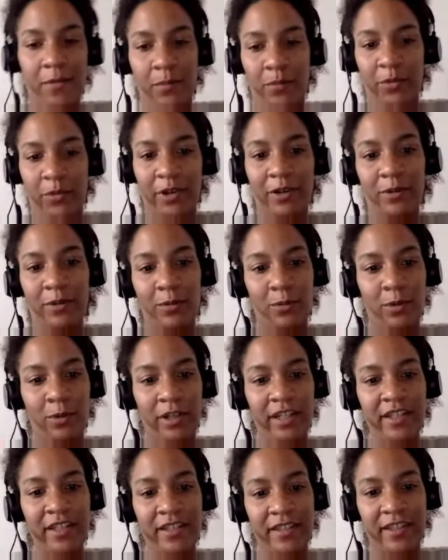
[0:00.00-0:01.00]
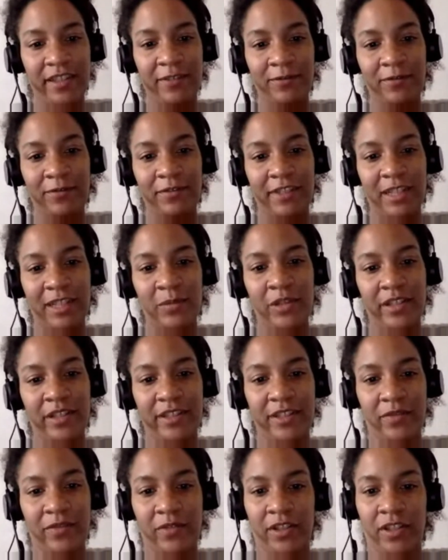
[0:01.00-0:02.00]
But what is the
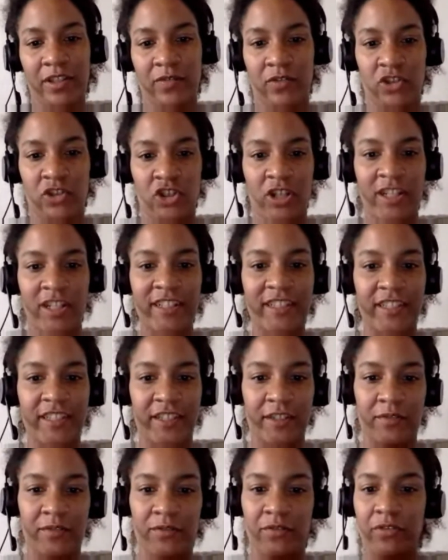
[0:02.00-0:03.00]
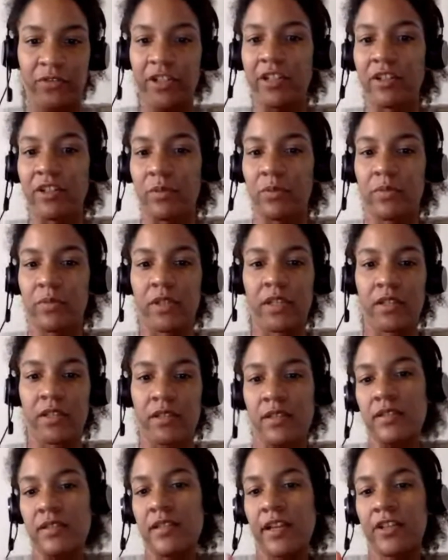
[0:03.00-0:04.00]
limits of individuality and freedom? Is
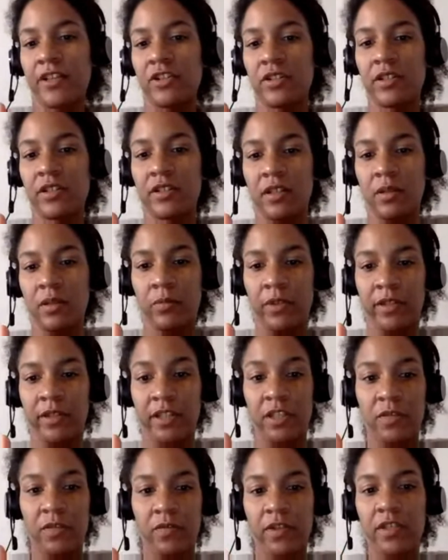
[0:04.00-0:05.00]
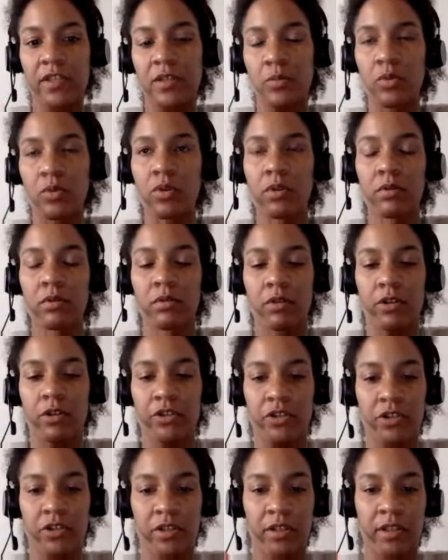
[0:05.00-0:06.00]
this actually something that's feasible or
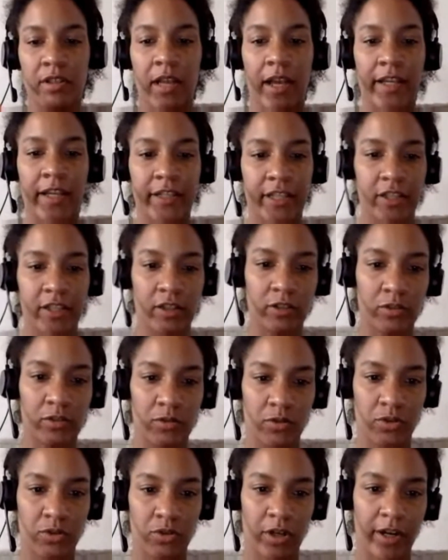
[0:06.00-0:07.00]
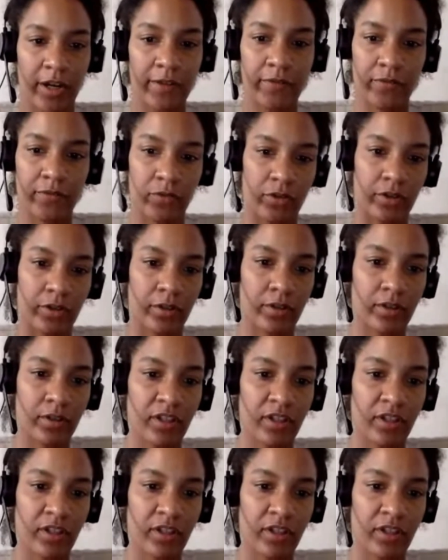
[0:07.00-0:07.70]
just an ideal to strive for?